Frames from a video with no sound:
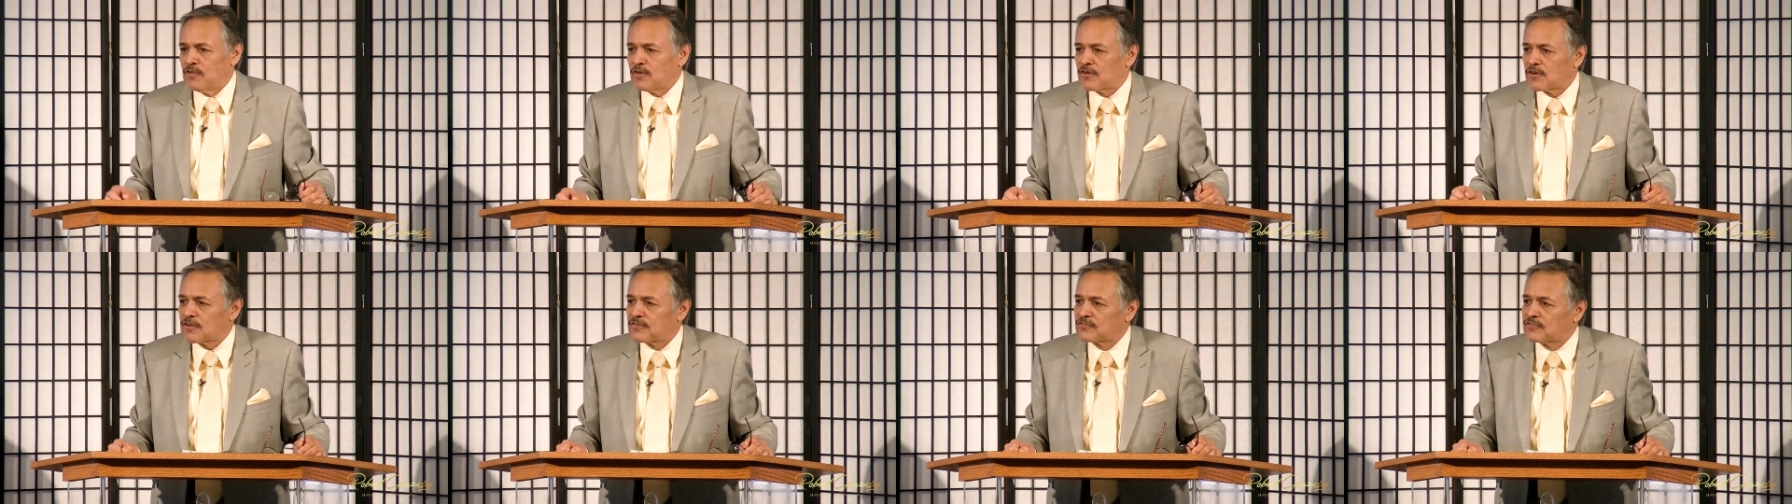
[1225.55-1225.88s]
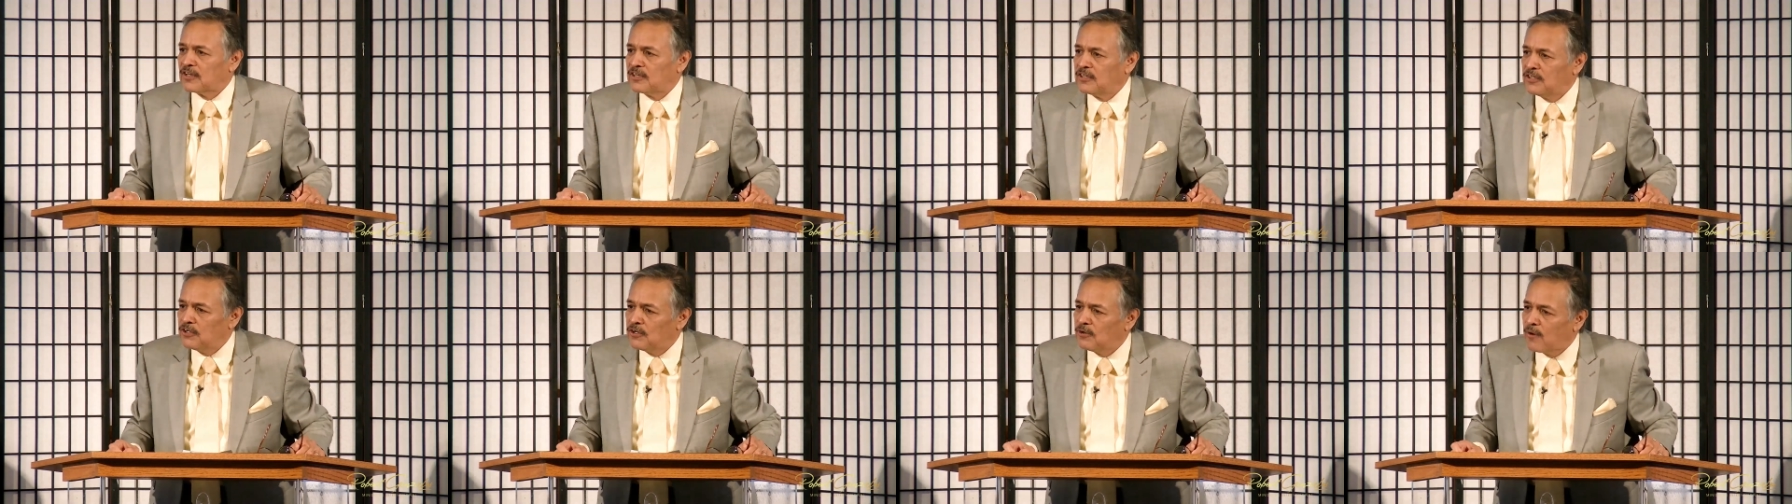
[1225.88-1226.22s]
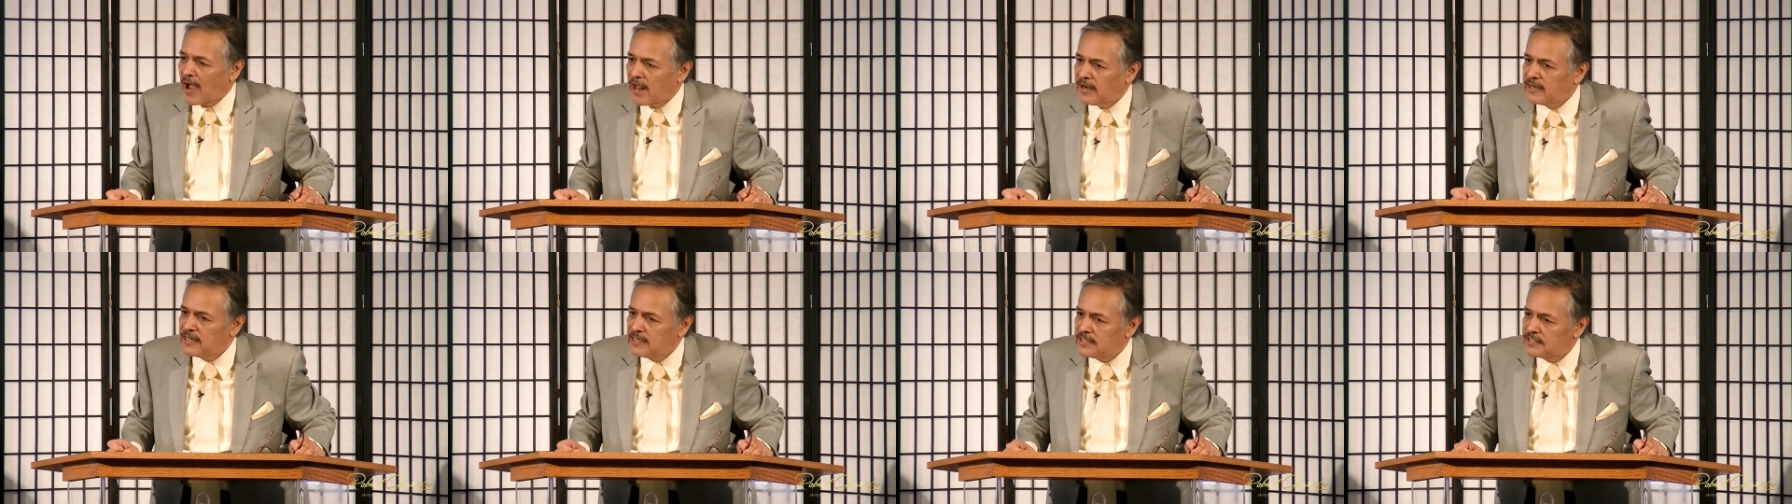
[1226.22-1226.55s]
They're going to say, you know,
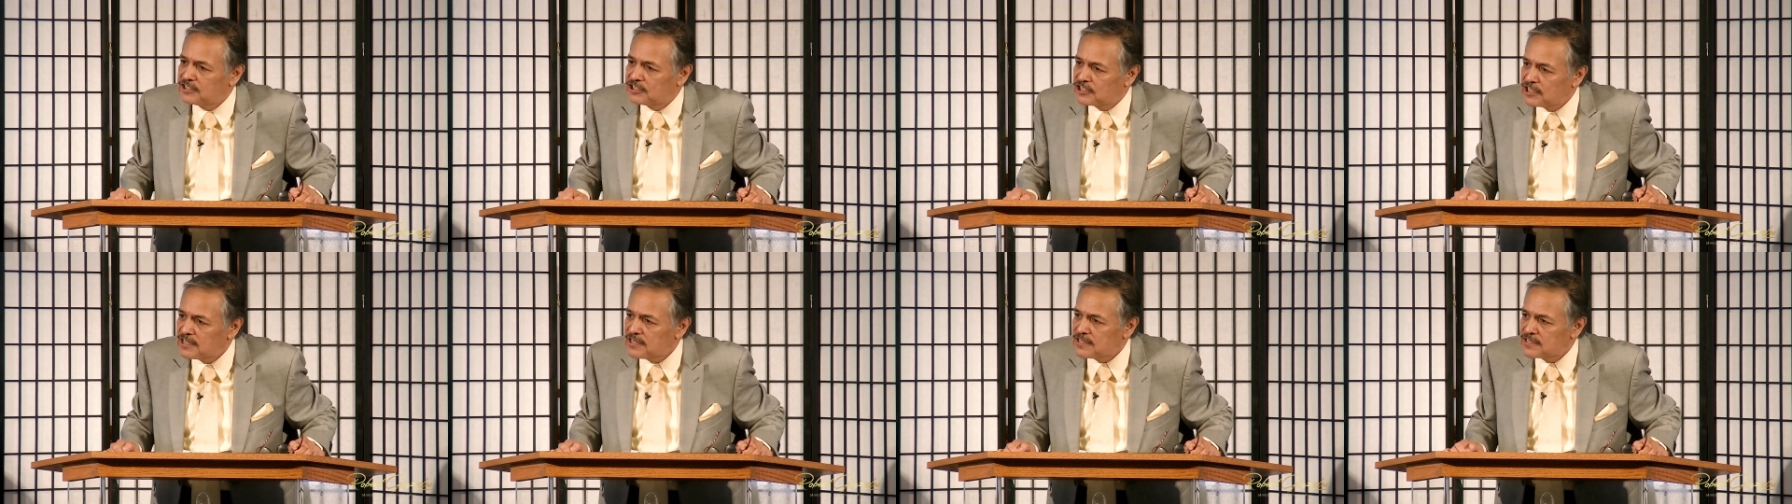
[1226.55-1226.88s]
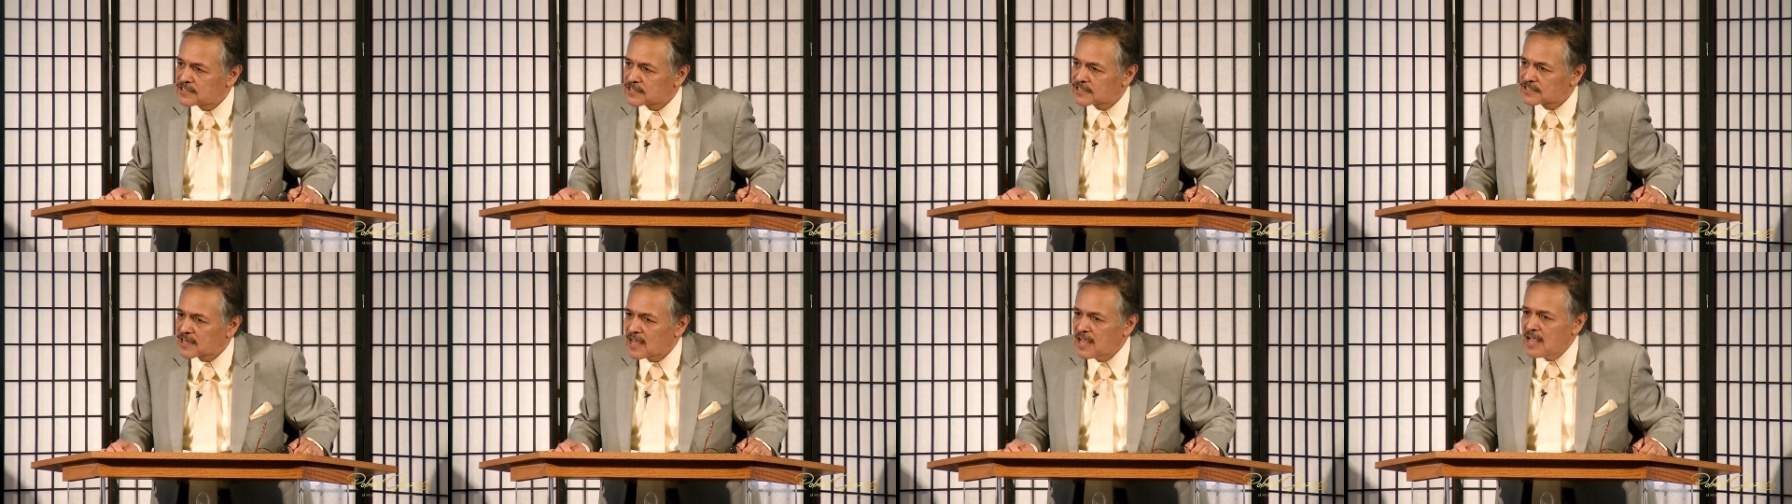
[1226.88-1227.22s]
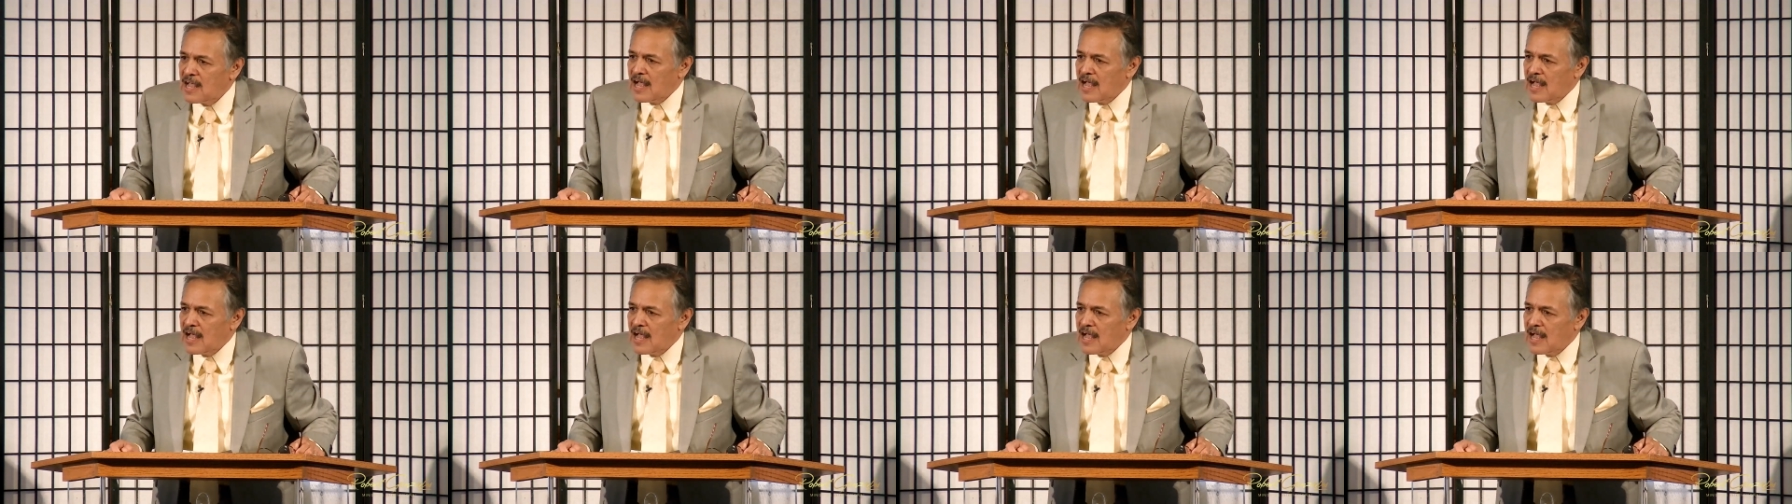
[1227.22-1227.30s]
I need Jesus.